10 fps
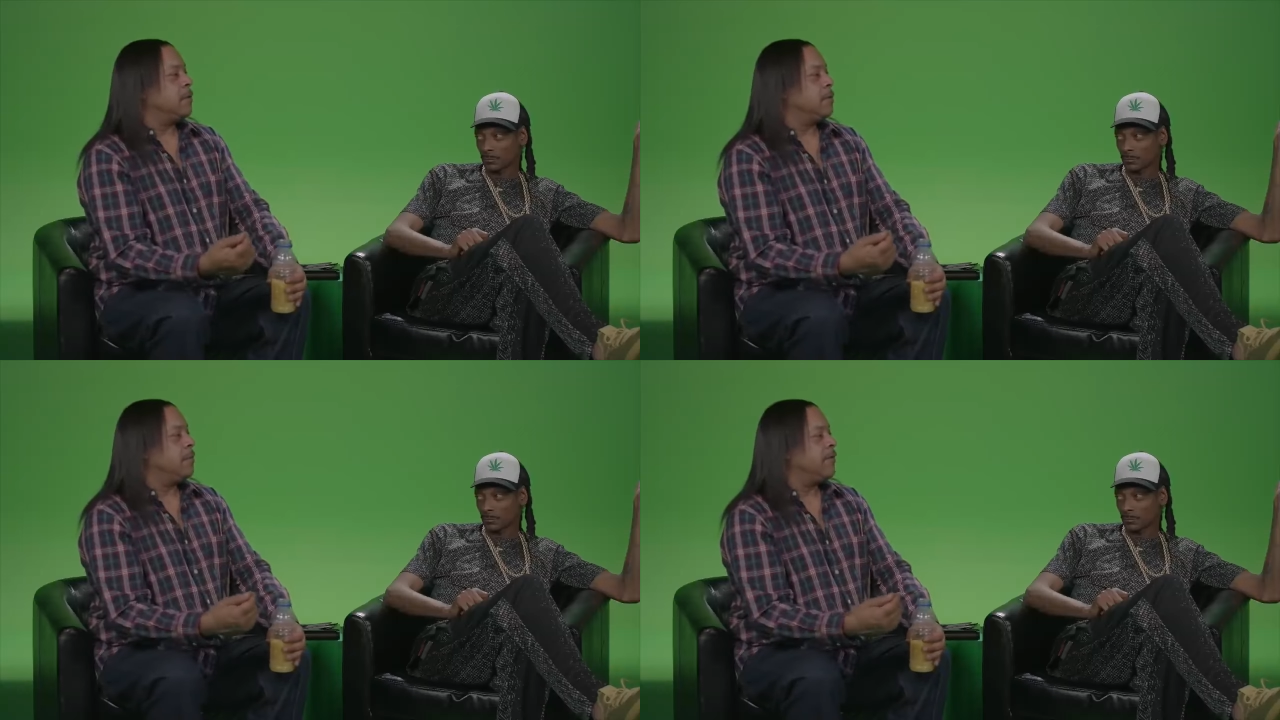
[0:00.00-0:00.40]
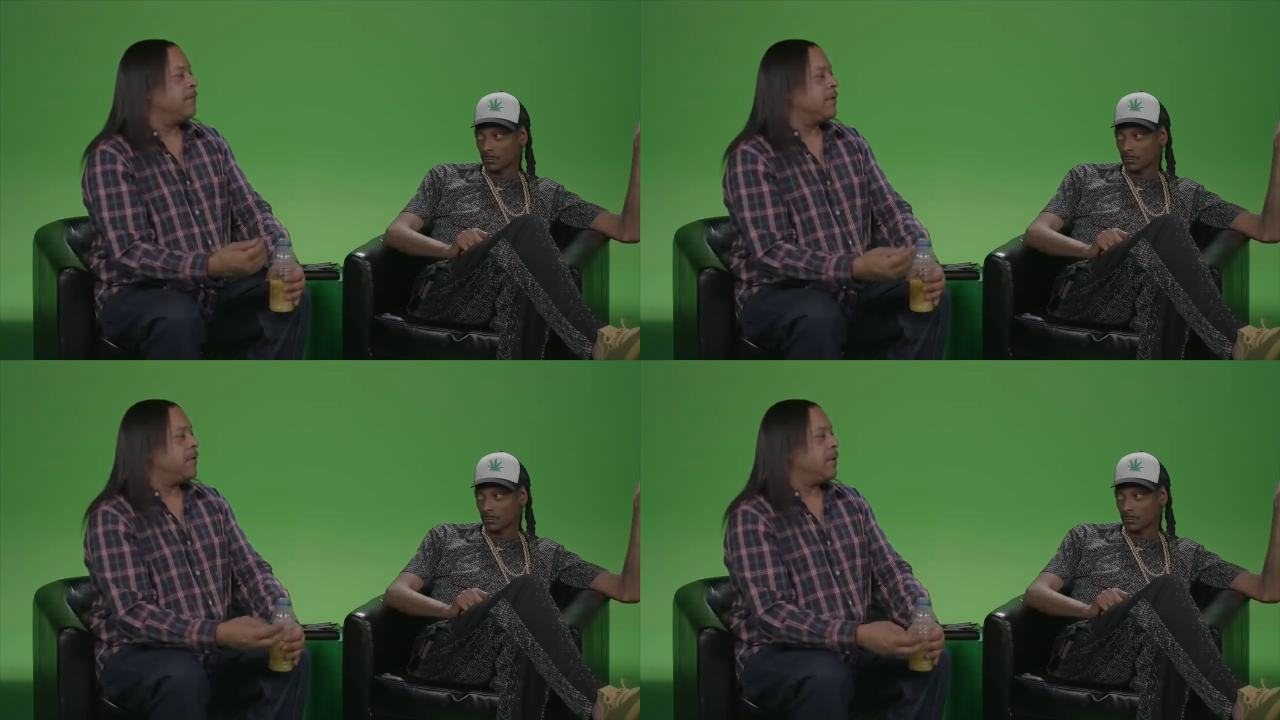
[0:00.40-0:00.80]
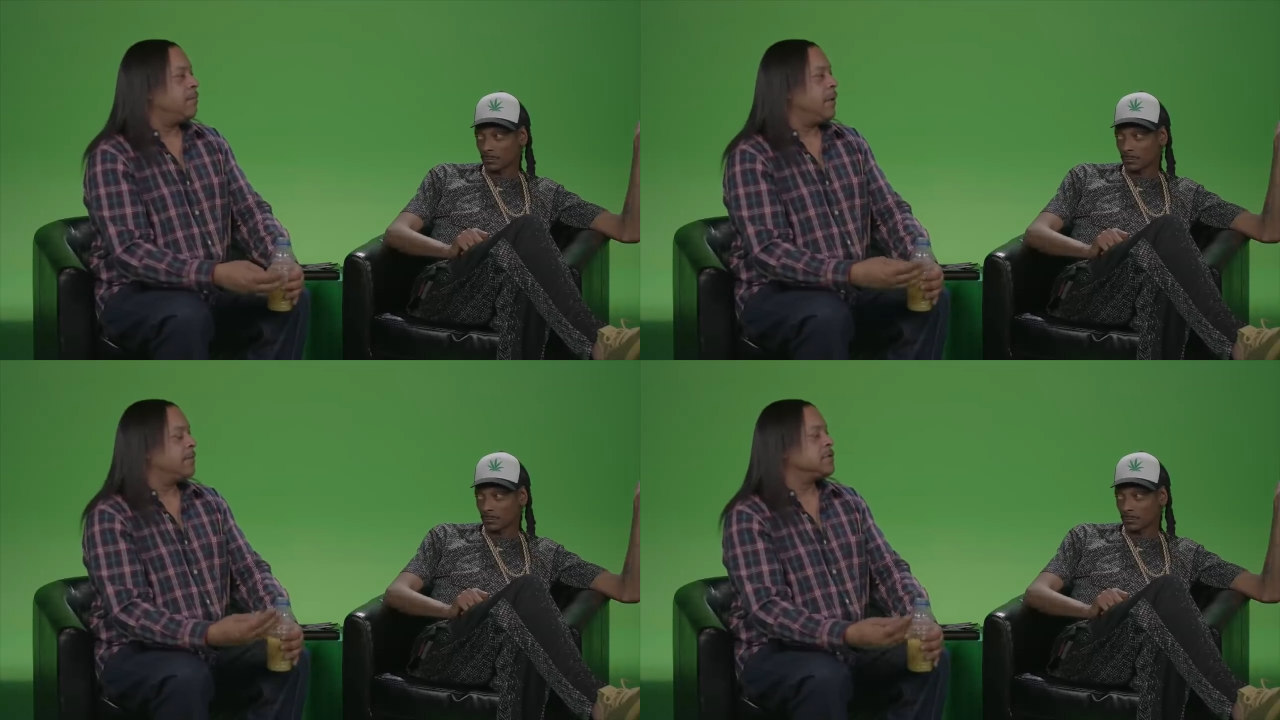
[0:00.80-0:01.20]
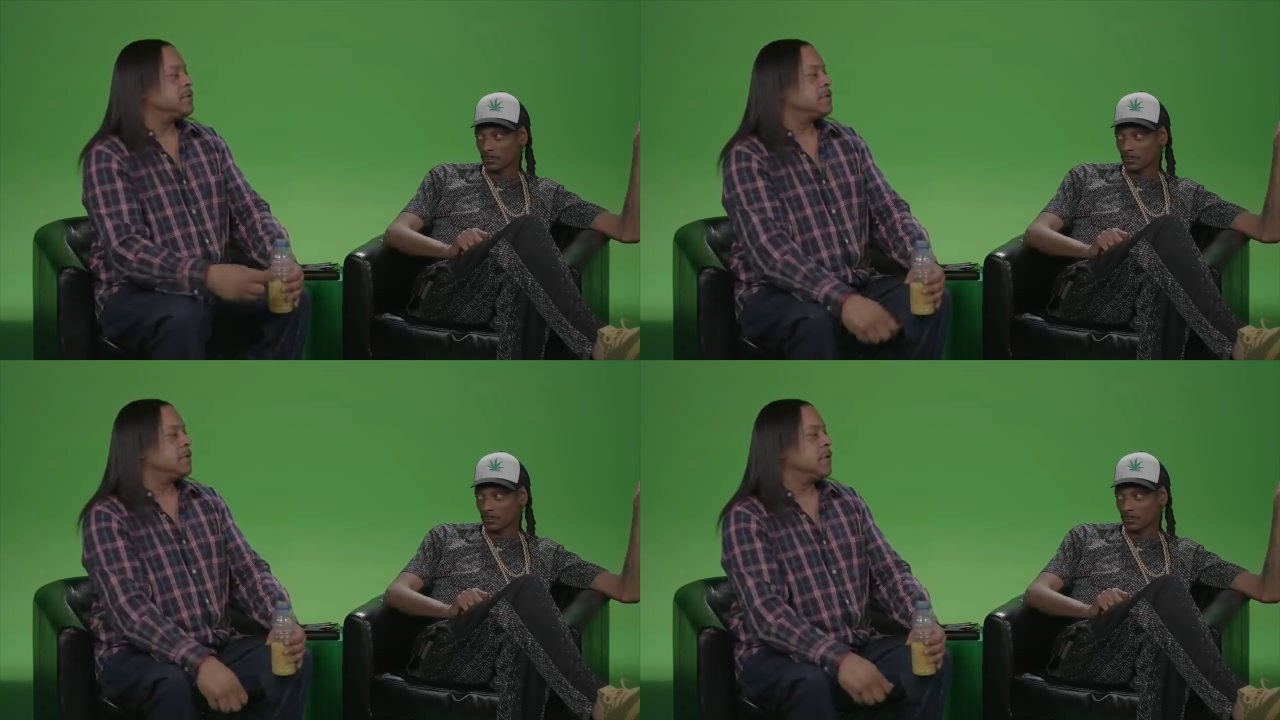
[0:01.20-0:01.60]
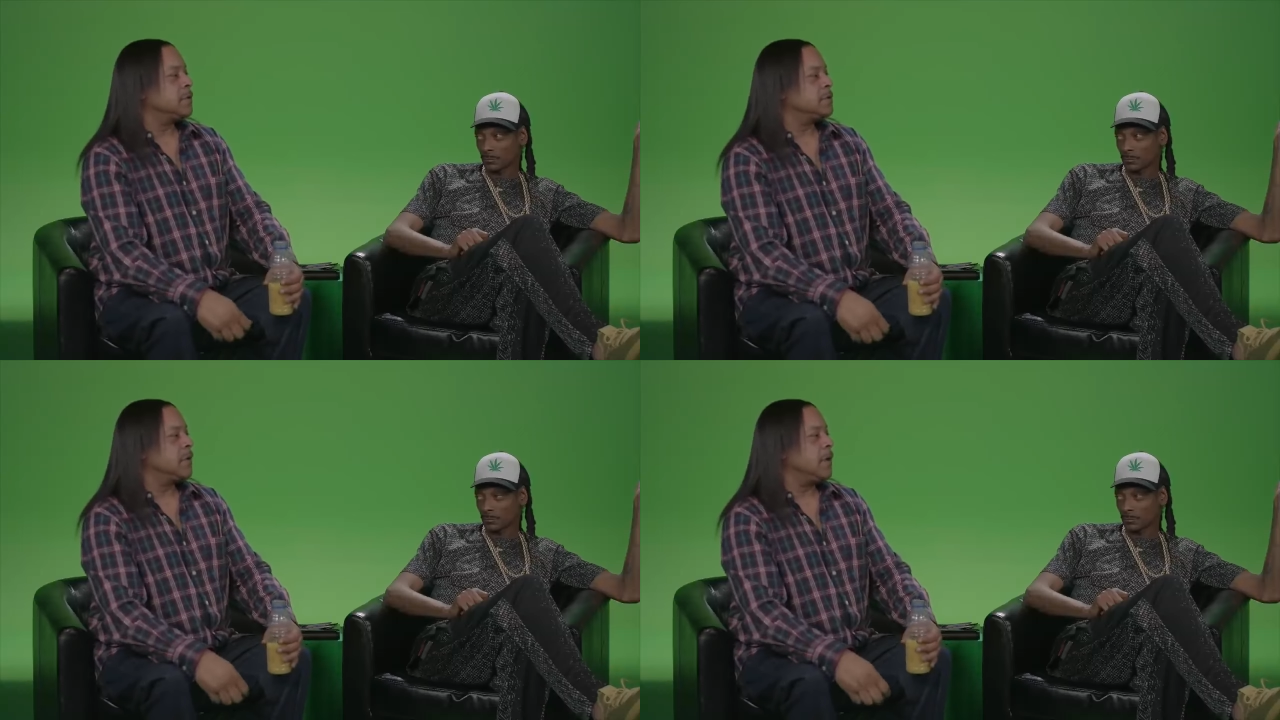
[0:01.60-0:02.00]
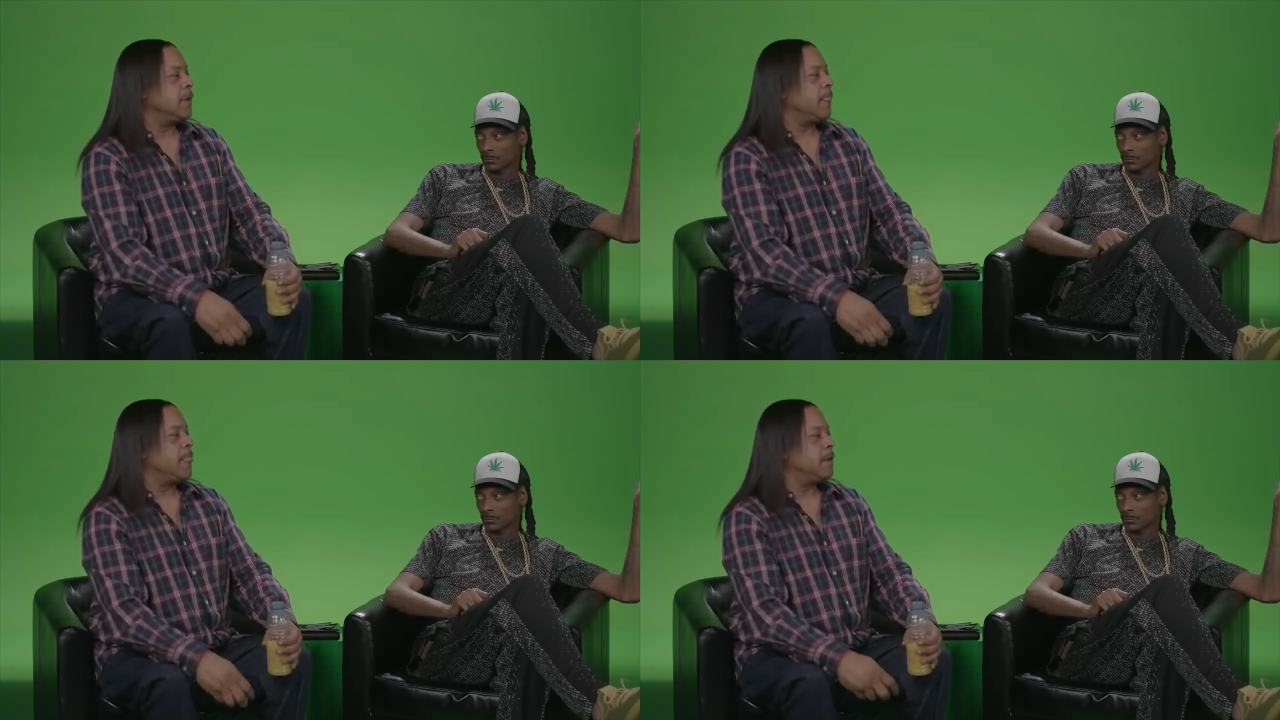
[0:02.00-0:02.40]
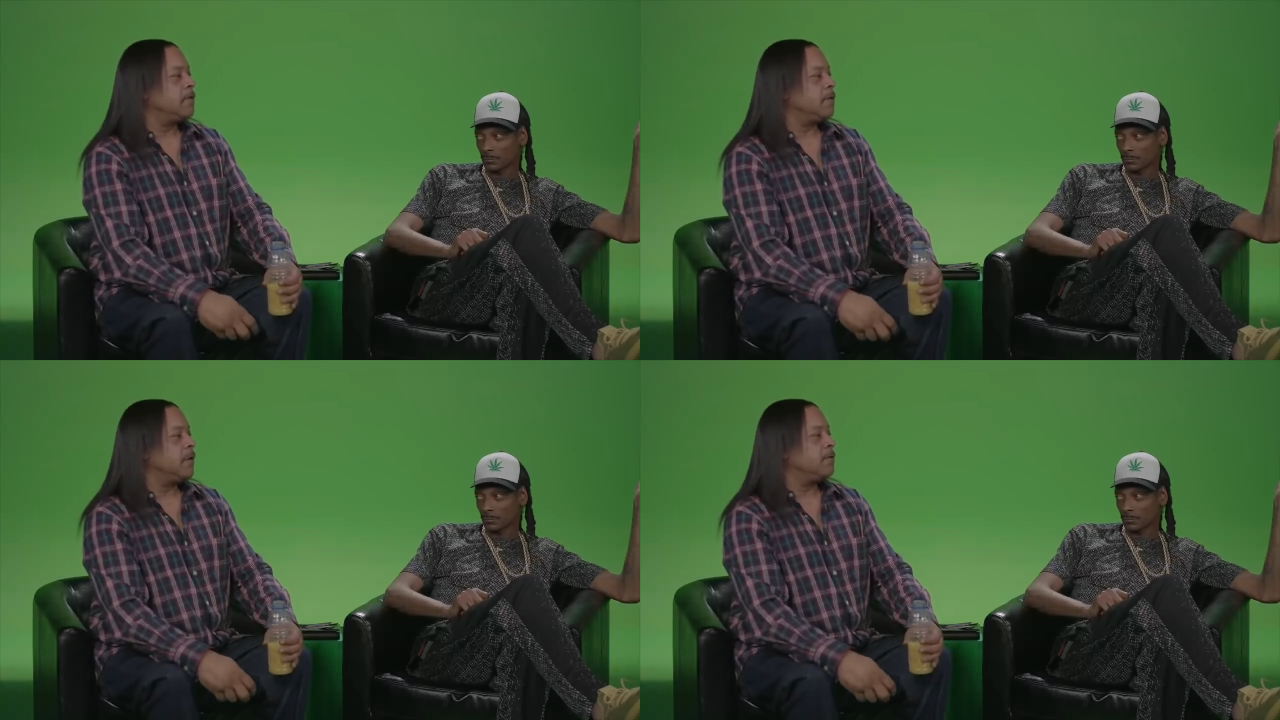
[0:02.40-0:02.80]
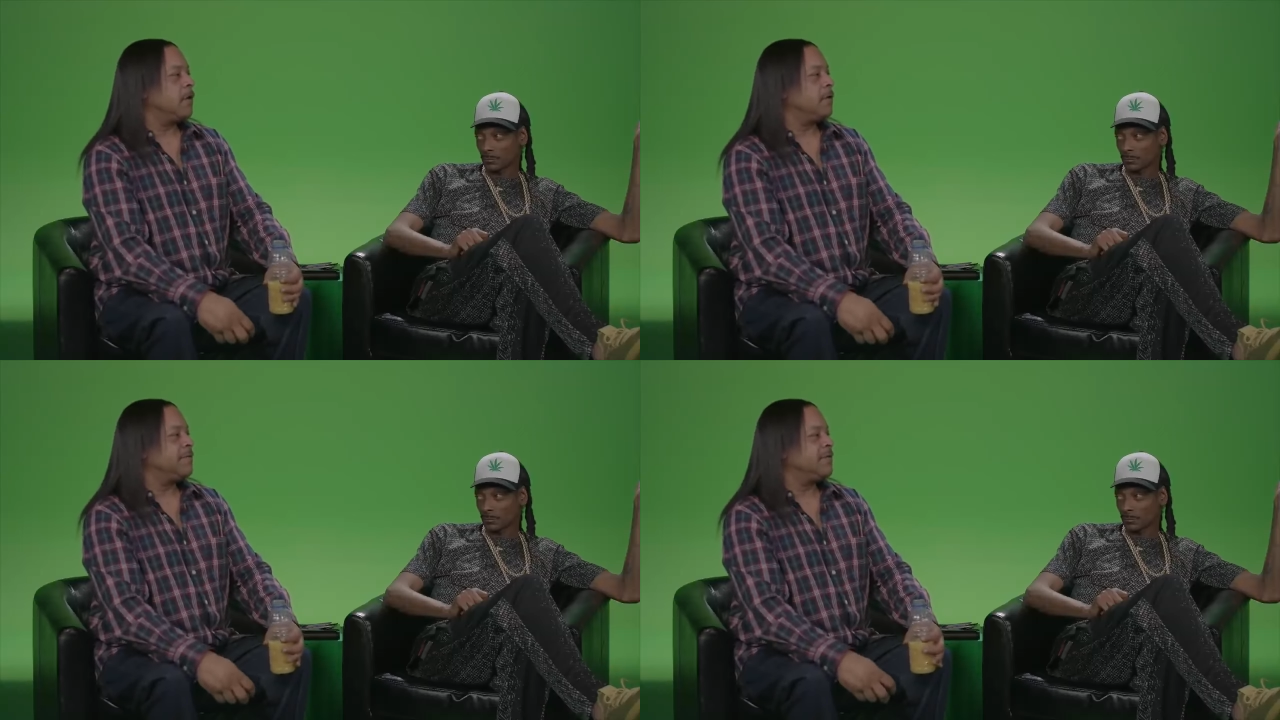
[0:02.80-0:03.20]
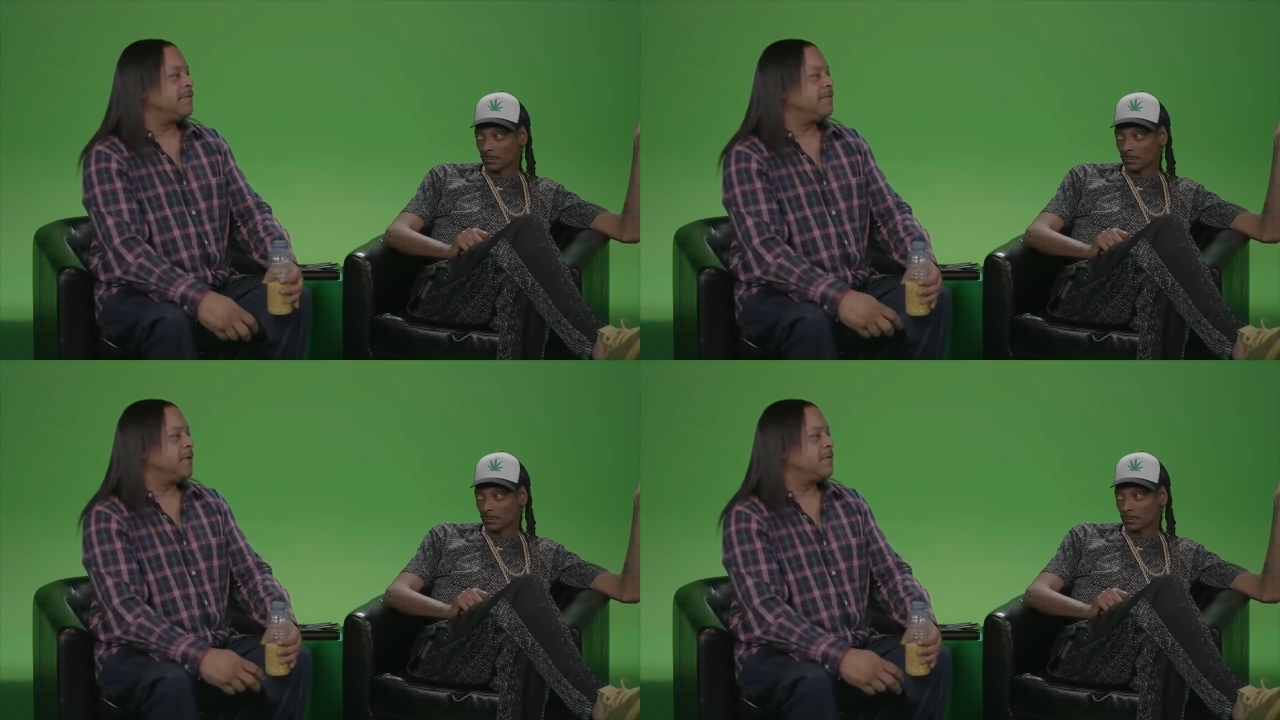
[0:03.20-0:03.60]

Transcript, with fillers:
Speaker 1: you motherfucker think pimps is is is is, uh, this,